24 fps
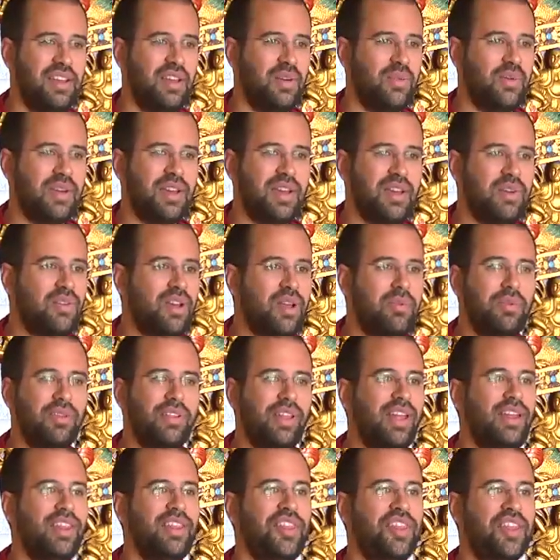We can look about
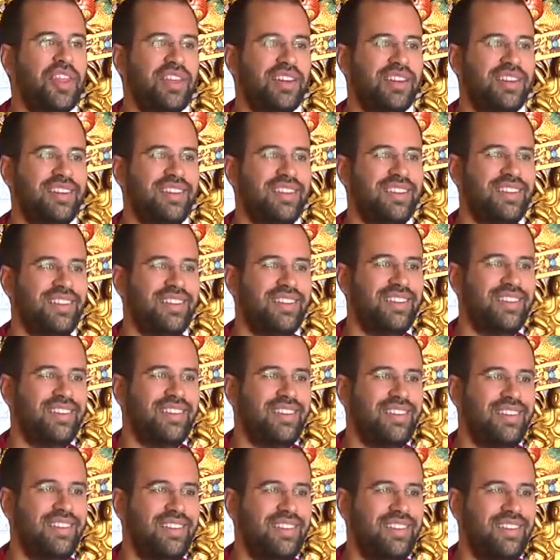anything.
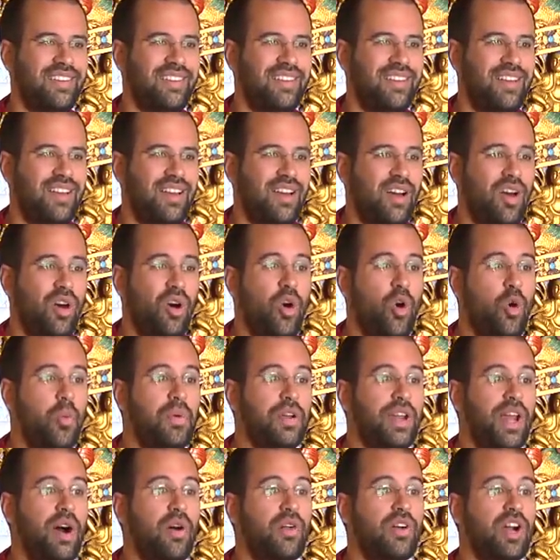Oh,
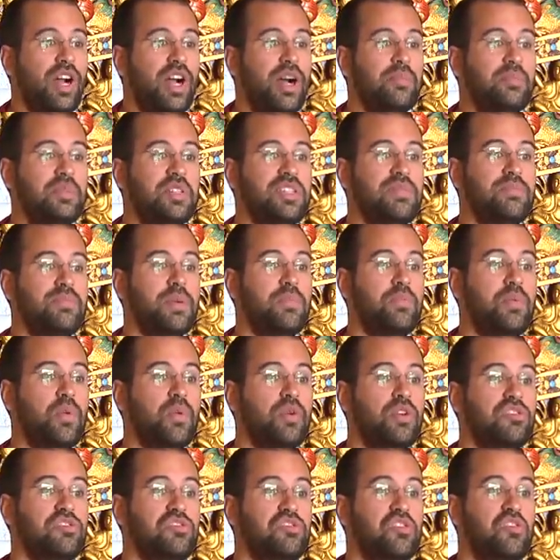but how come these people
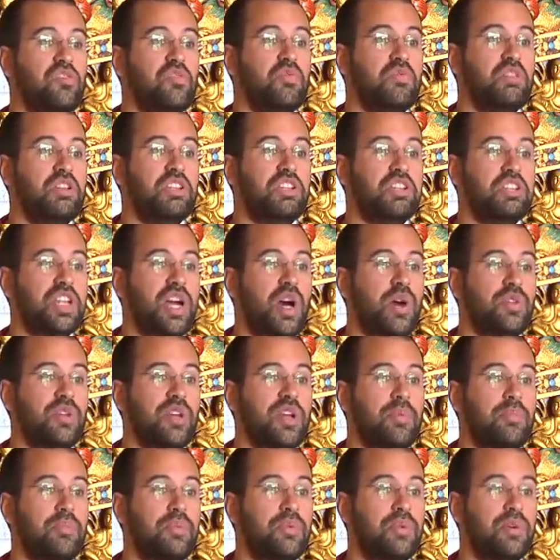were so rich, now they
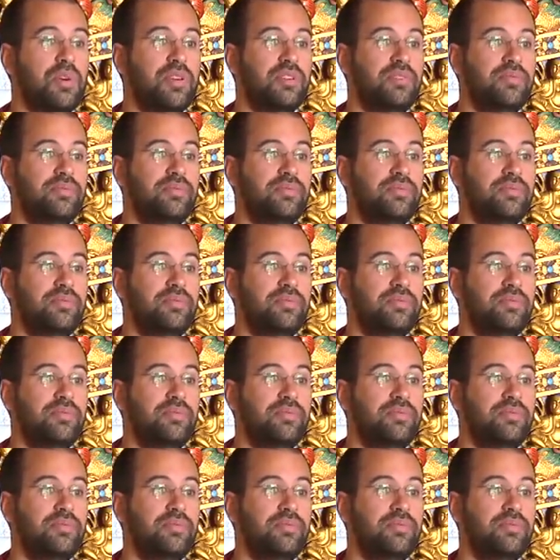are poor?